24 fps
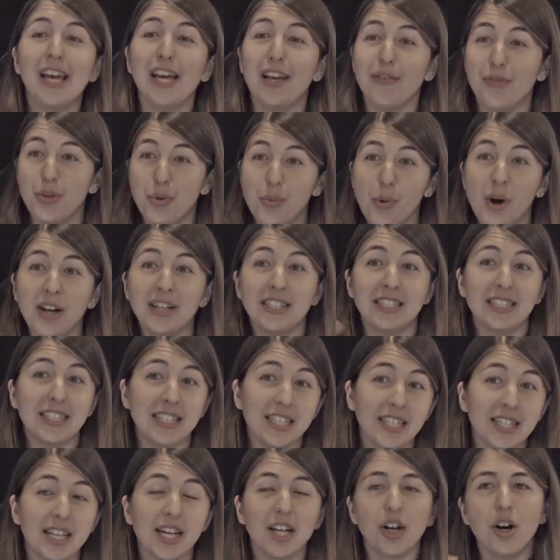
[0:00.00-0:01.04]
if you want to
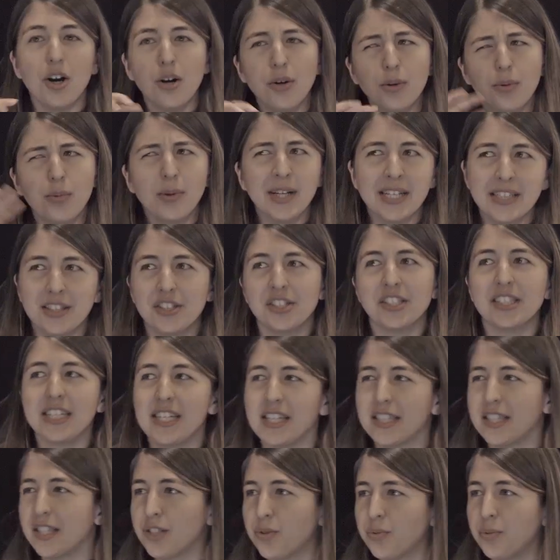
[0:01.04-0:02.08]
see oh, wait, there's
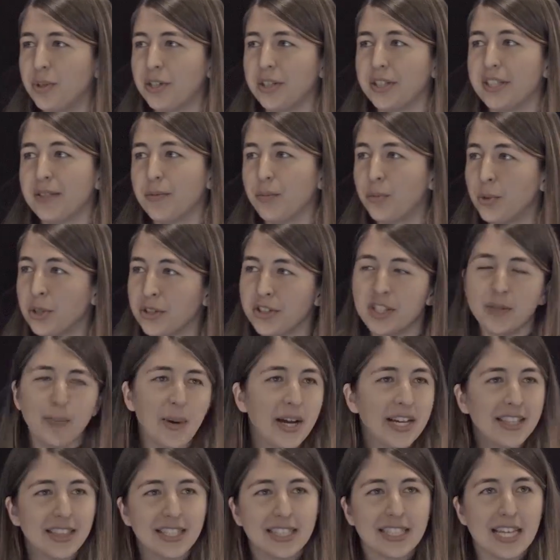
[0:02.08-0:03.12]
this weird
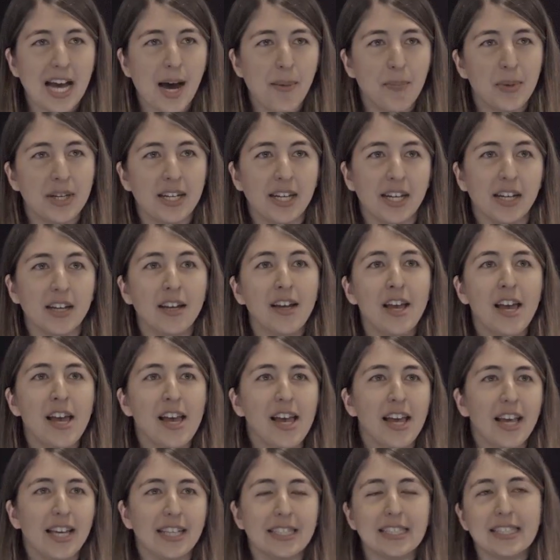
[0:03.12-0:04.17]
spike that's happening
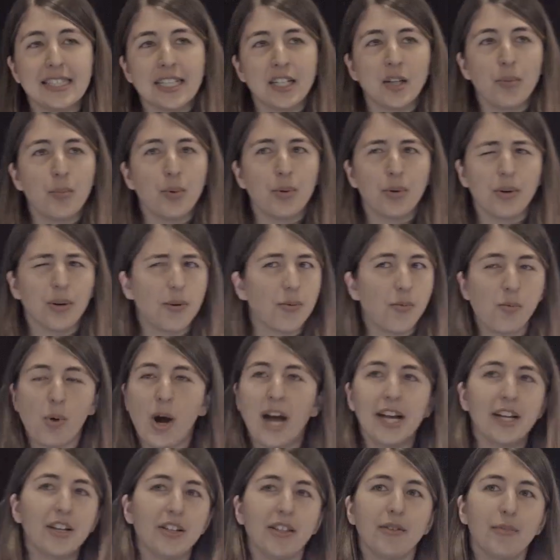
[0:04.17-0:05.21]
in Singapore.
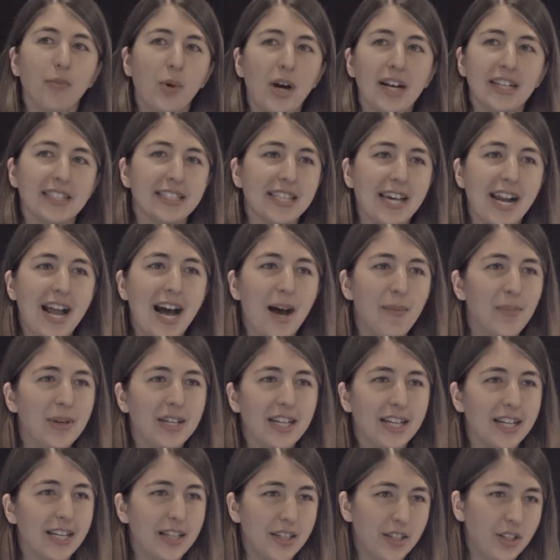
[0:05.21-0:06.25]
Why is that
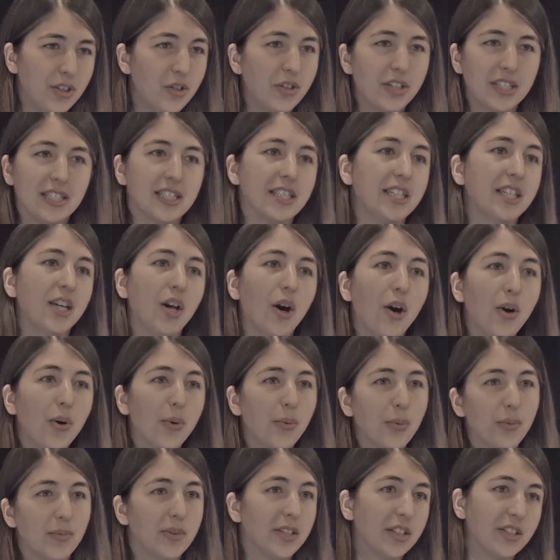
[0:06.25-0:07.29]
happening? You can see,
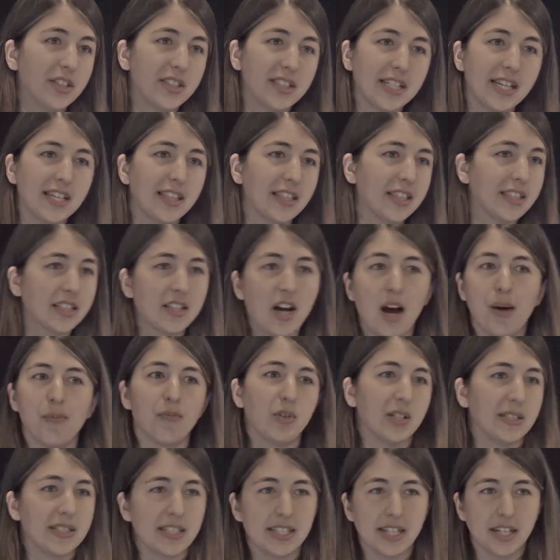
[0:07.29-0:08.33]
oh, there's this
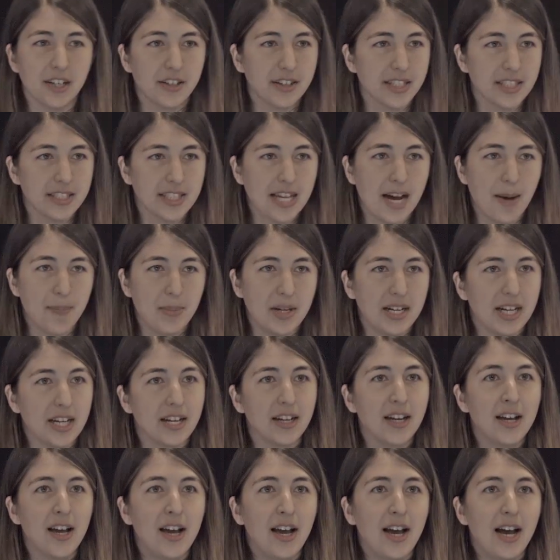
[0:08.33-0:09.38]
conference there that's
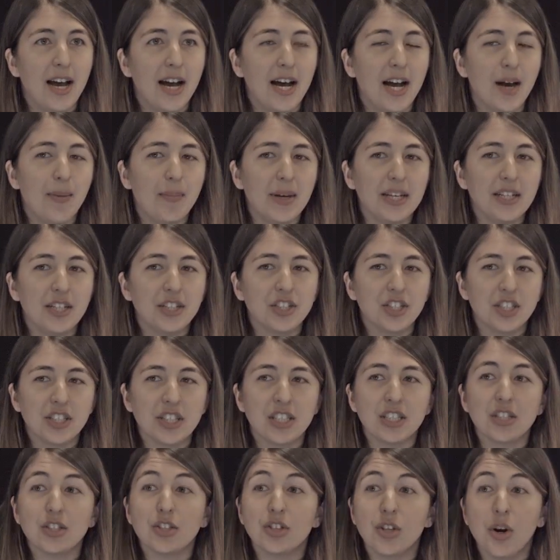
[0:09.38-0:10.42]
happening. And it just
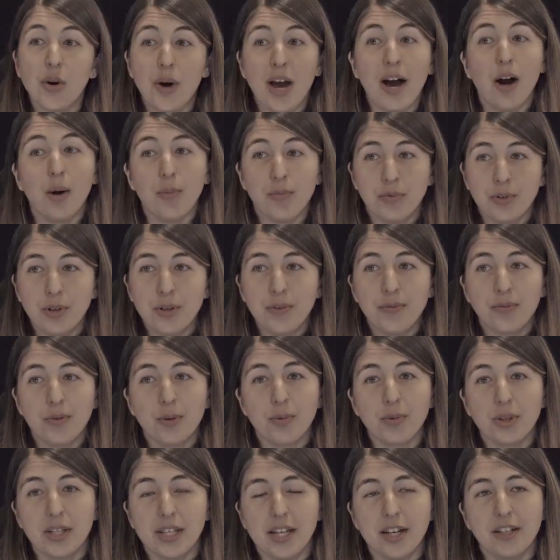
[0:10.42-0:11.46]
is so helpful
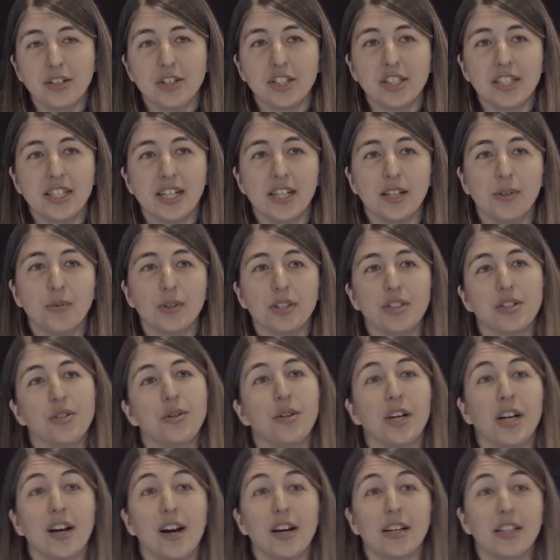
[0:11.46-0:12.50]
for really understanding what's
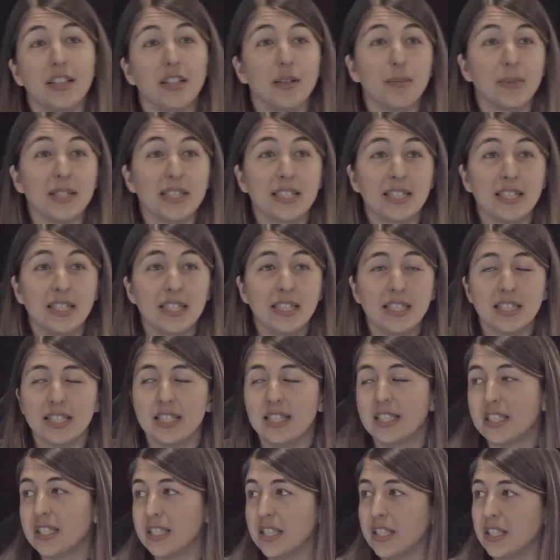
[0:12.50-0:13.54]
going on in the business.
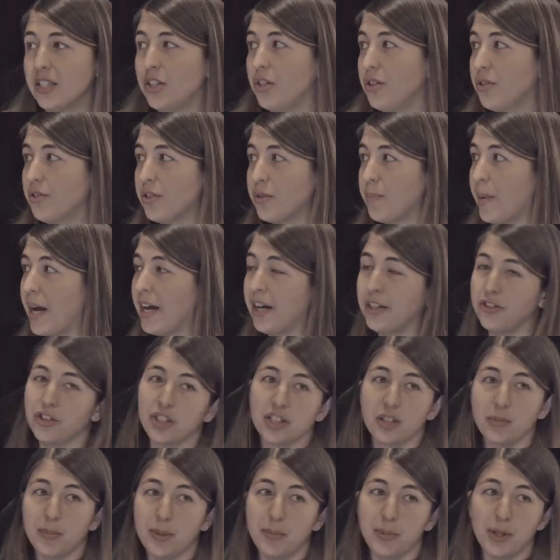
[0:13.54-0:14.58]
And this is used by
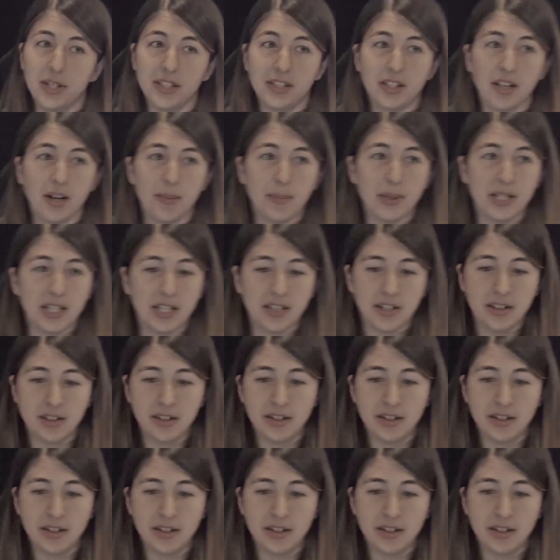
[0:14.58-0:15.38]
hundreds of people at the company.